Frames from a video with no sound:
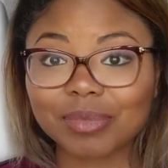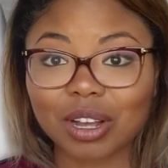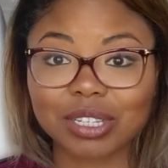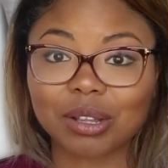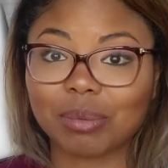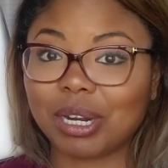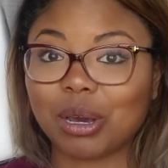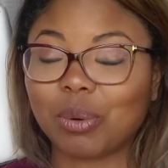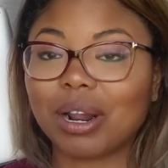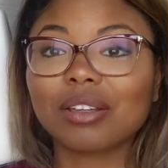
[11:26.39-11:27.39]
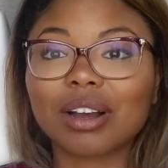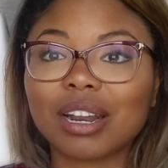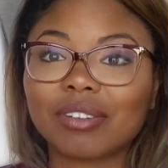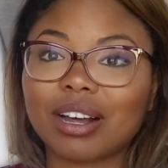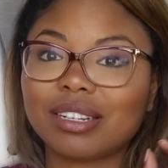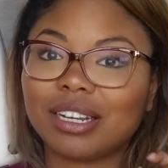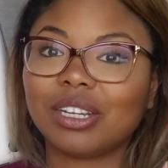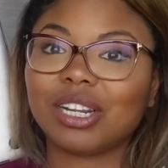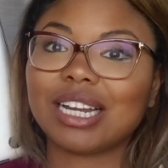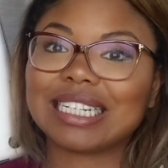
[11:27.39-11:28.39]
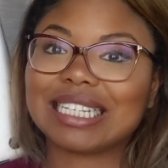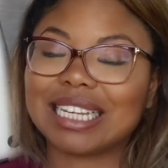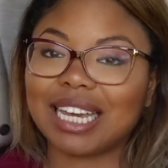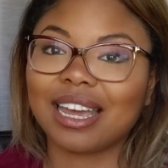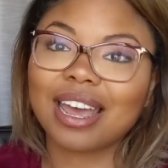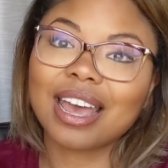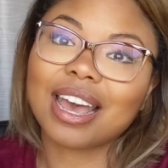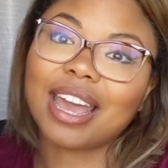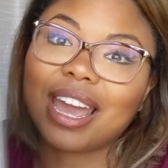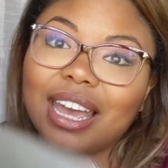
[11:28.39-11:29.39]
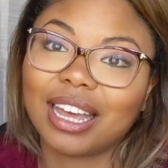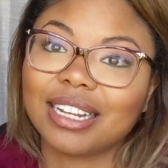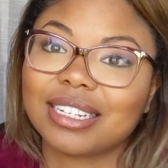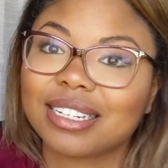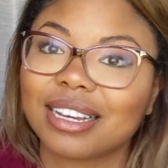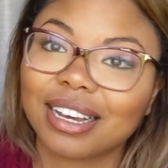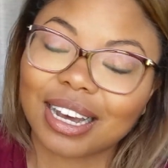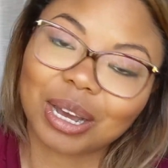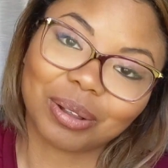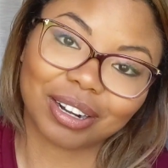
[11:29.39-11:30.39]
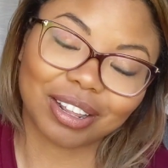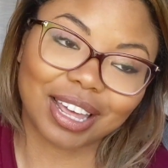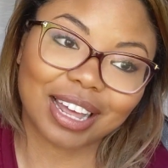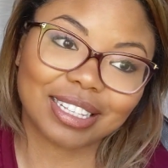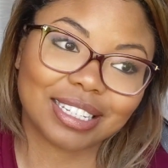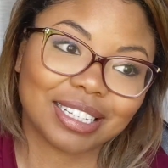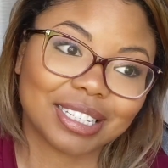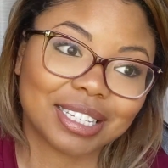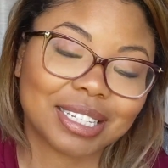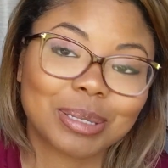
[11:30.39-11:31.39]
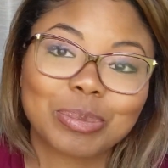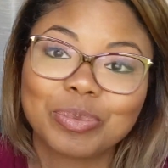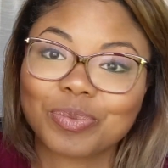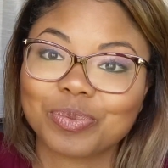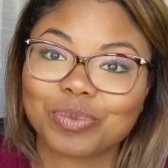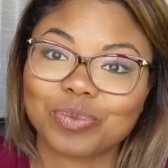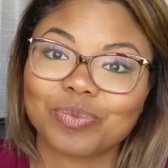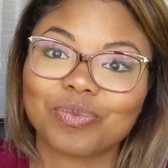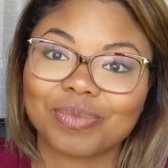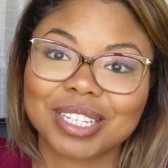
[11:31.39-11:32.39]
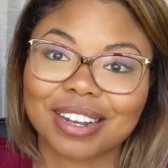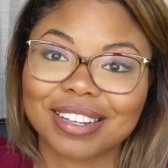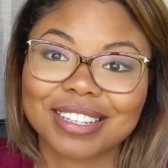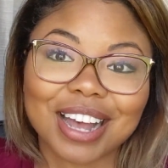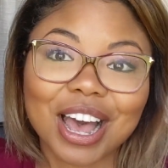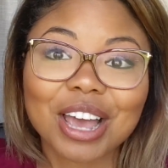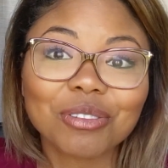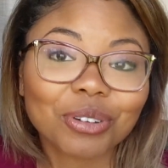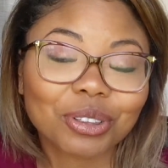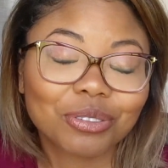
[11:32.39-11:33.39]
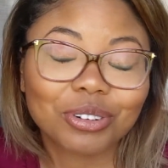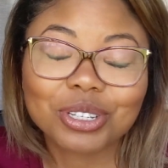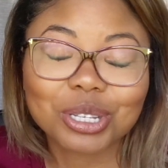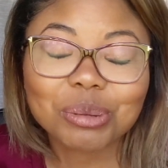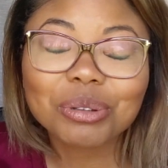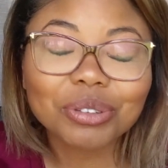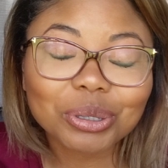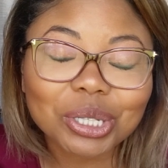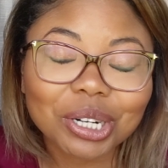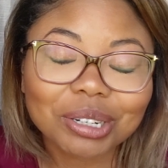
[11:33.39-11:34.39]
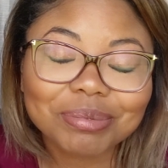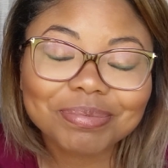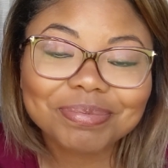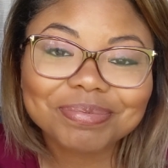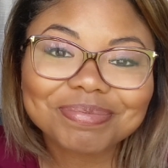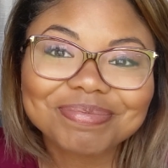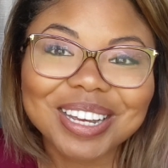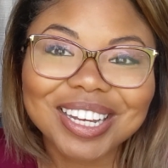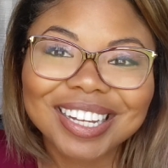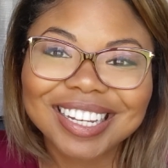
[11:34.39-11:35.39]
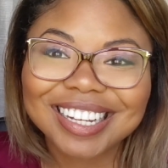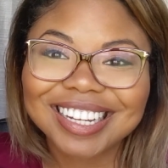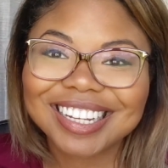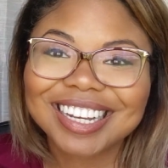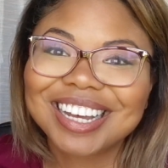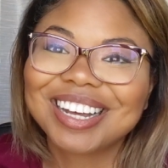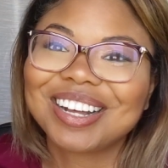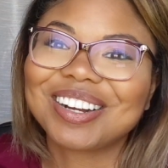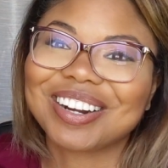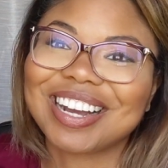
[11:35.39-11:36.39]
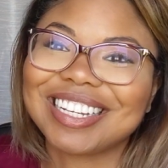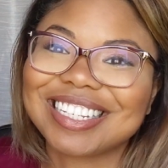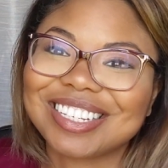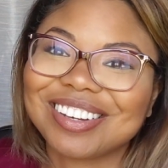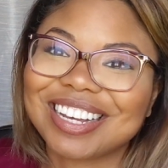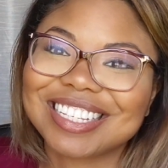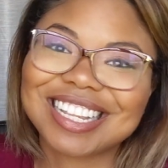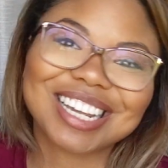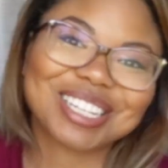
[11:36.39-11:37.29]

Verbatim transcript: Also, let me know what other kind of content you'd like to see, and I'll get on that since I'm stuck inside for the foreseeable future. All right, see you guys in the